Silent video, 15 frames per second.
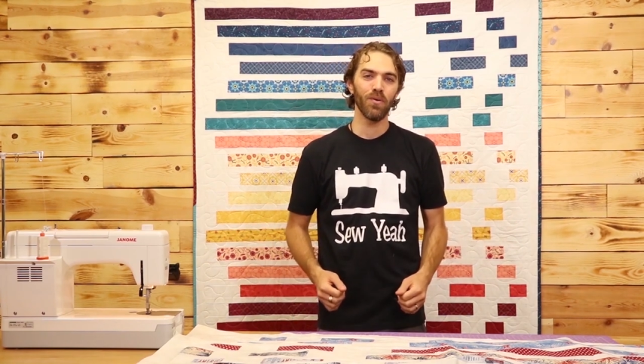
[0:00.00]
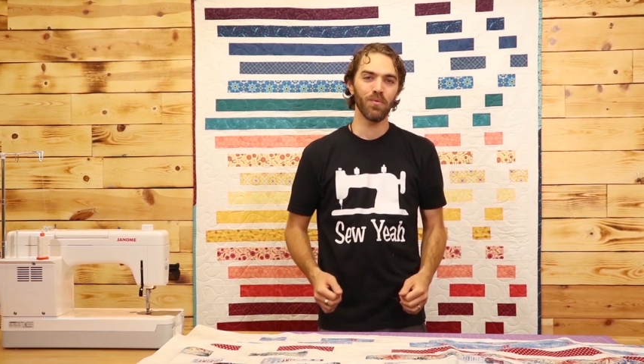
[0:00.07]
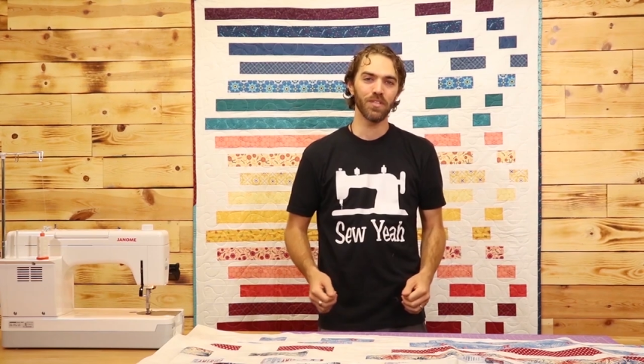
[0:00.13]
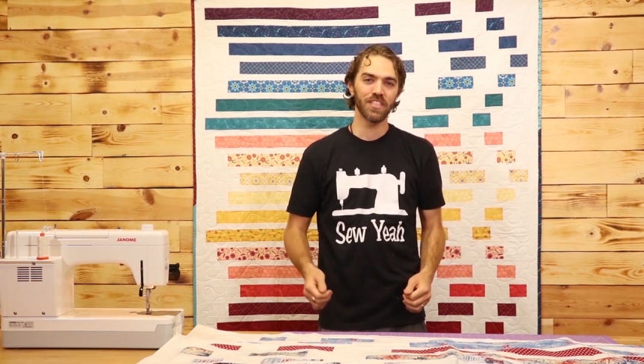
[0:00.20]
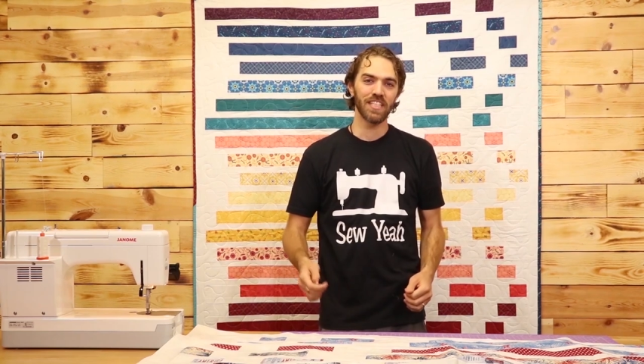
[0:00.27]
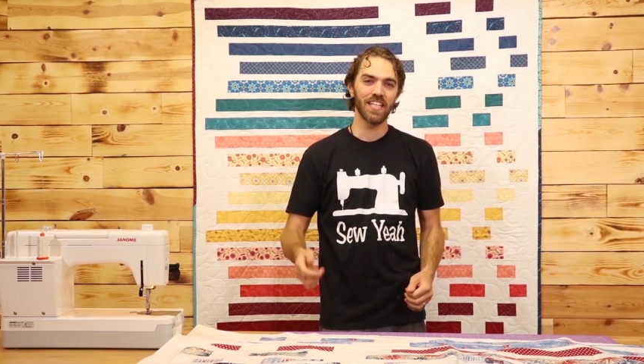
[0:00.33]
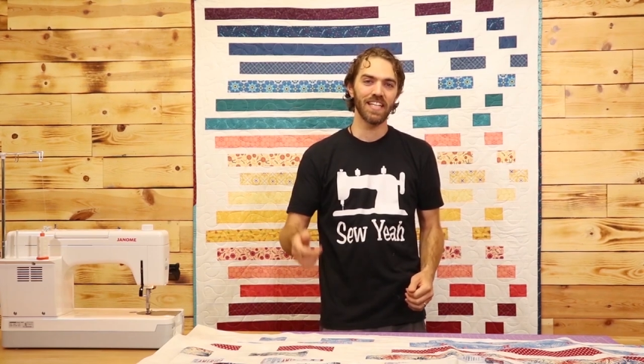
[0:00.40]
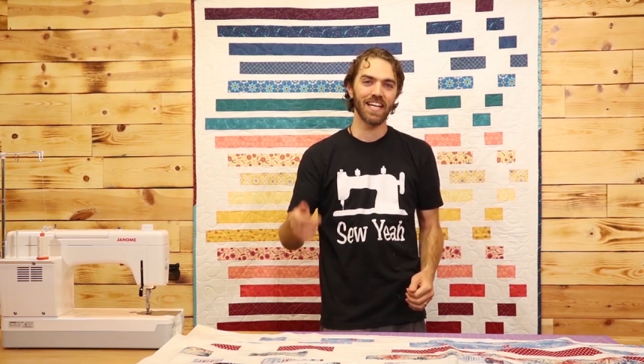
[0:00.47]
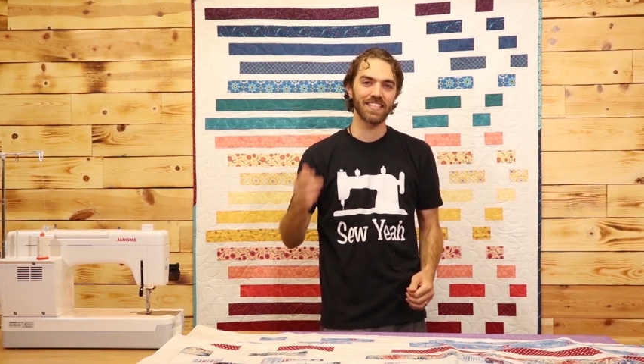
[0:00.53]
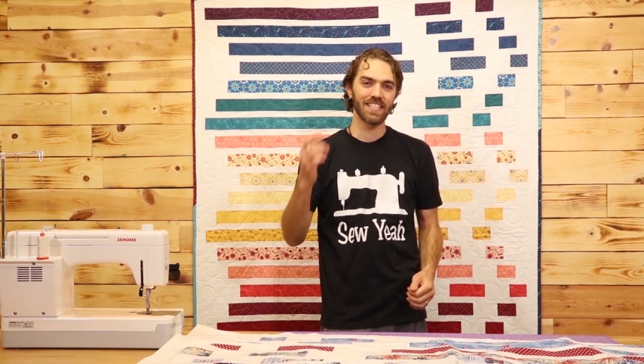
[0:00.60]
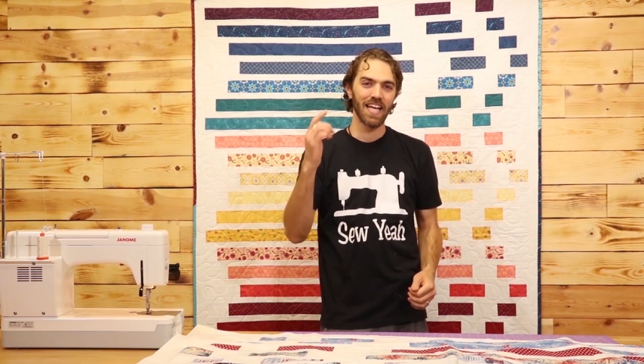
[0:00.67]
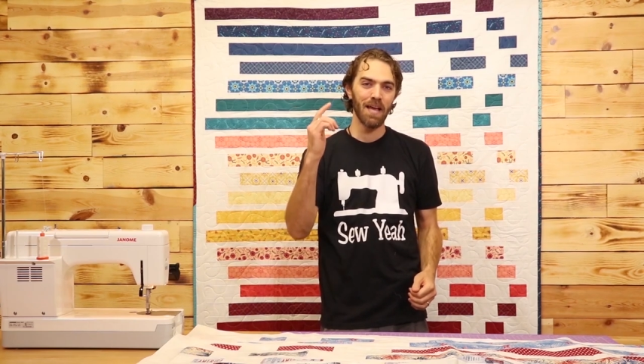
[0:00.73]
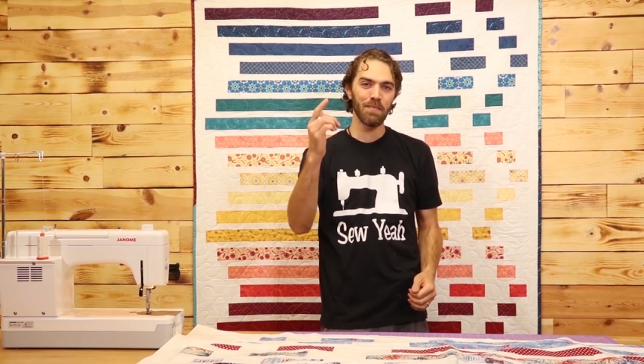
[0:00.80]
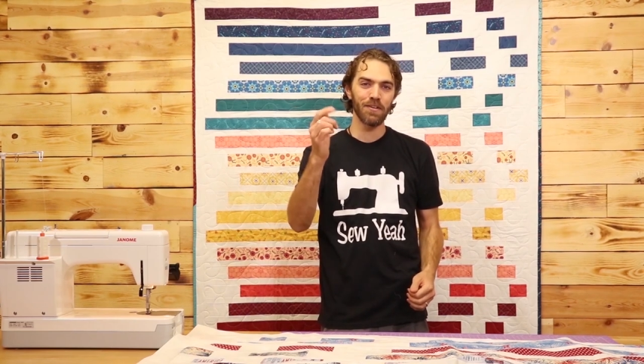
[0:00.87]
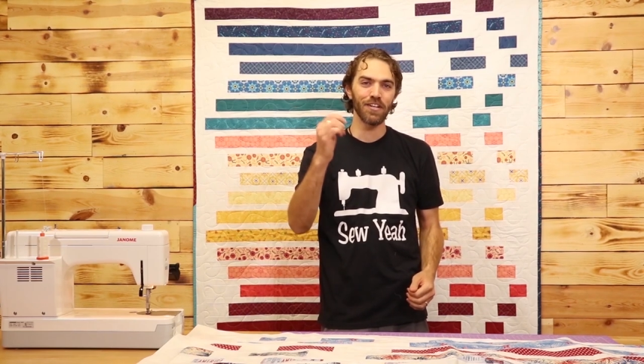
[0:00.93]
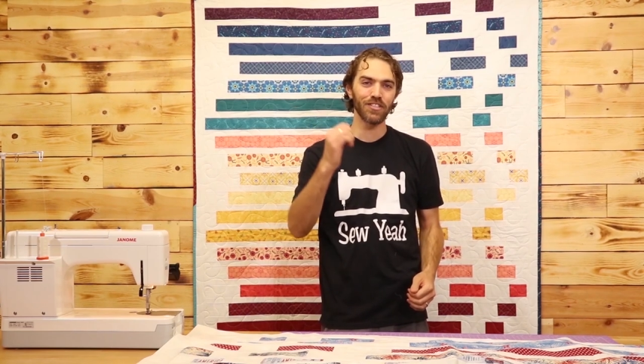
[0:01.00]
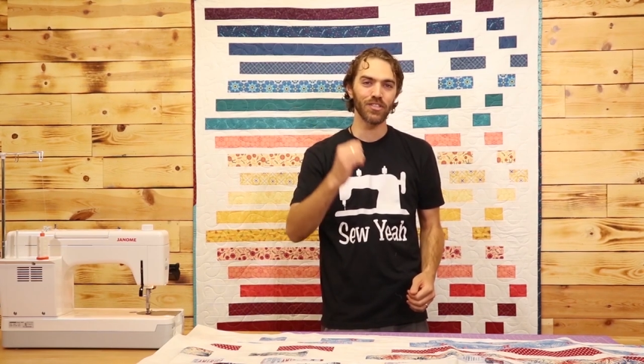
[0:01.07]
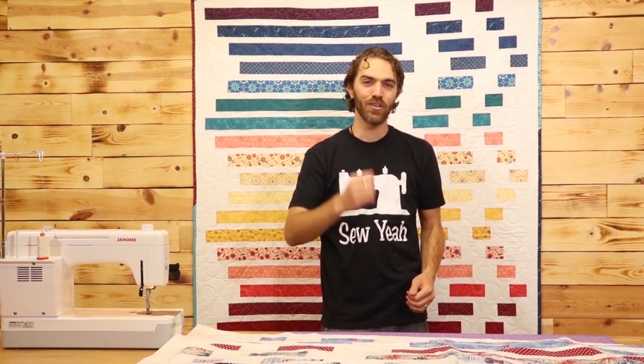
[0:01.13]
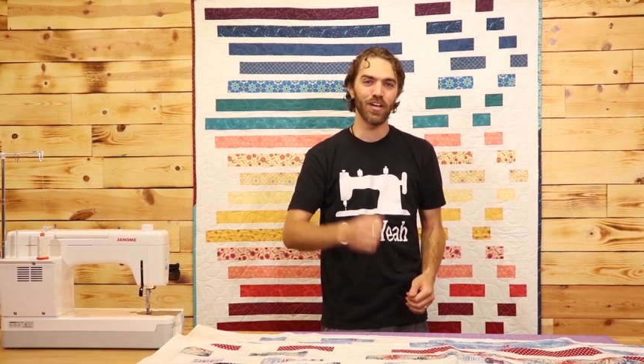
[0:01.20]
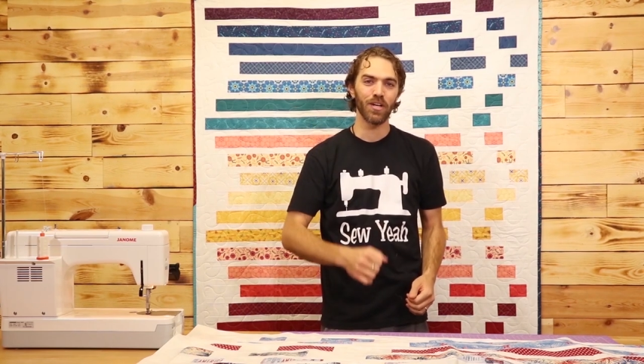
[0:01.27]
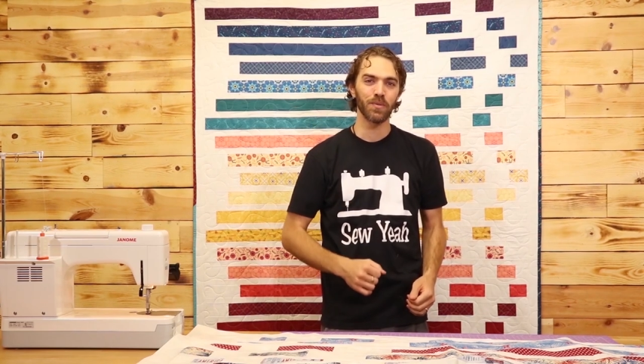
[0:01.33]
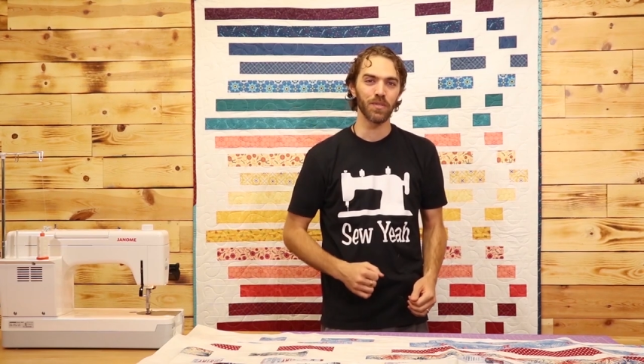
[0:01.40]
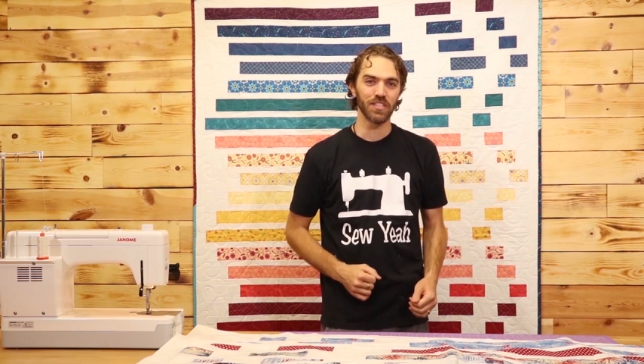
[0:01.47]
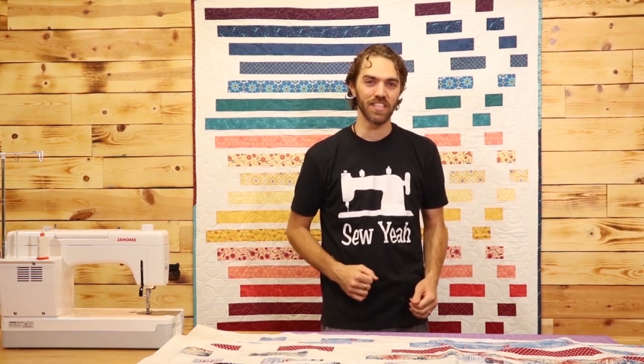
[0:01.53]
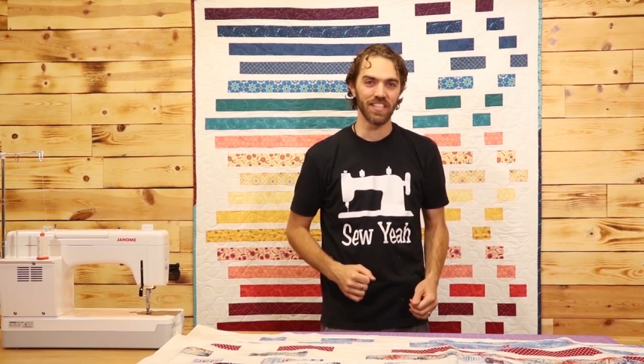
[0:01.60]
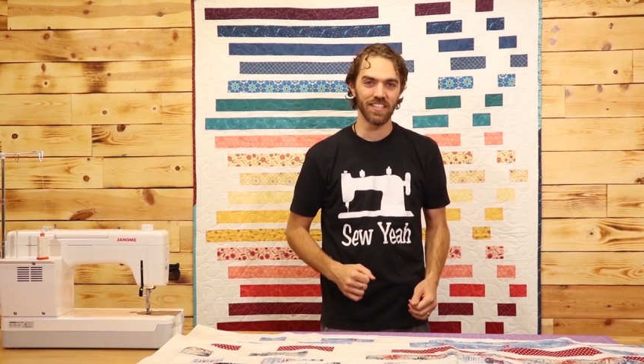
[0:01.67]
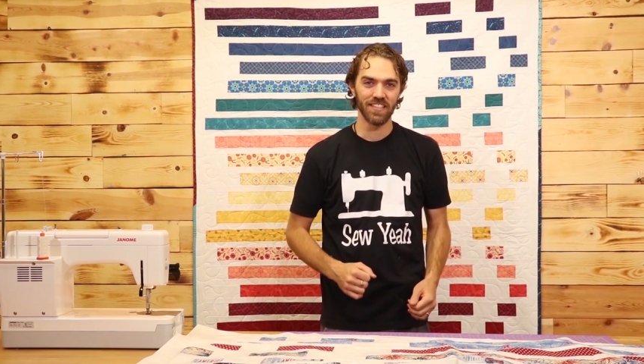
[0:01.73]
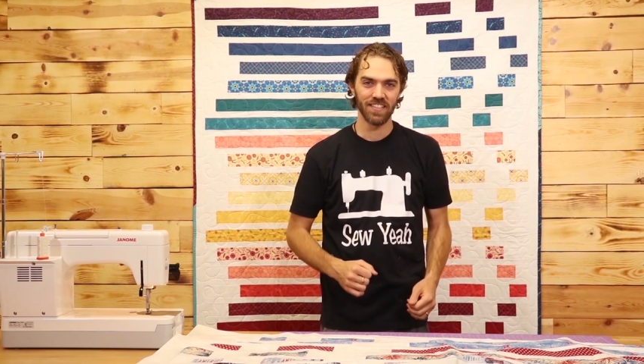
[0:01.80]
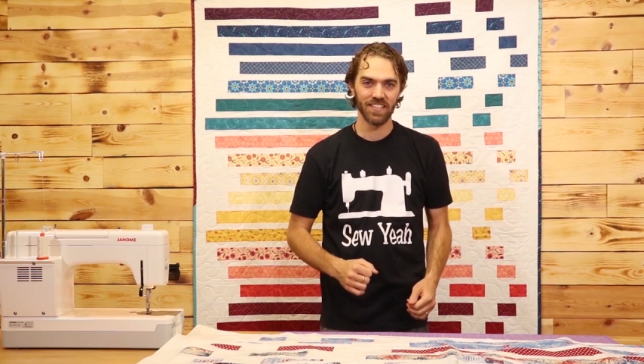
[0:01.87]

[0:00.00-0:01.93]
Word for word: We'll see you next time here at Sew Yeah Quilting.